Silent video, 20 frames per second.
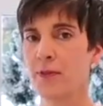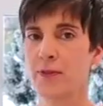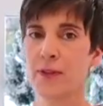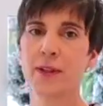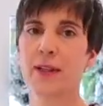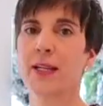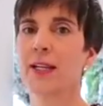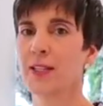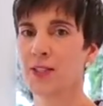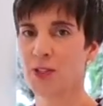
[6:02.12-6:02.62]
I, feel
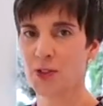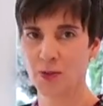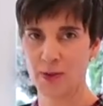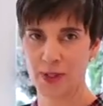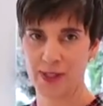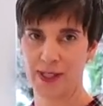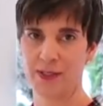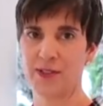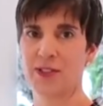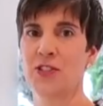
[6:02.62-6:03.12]
like I should
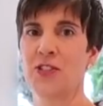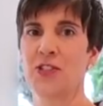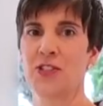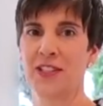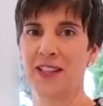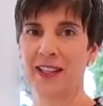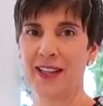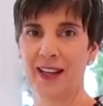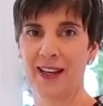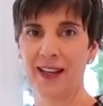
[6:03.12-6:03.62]
run downstairs
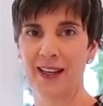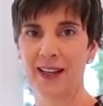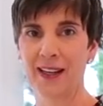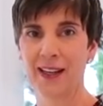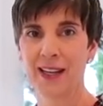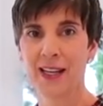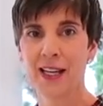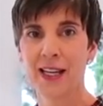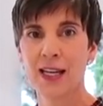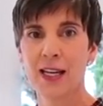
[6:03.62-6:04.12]
and get it. Do you wanna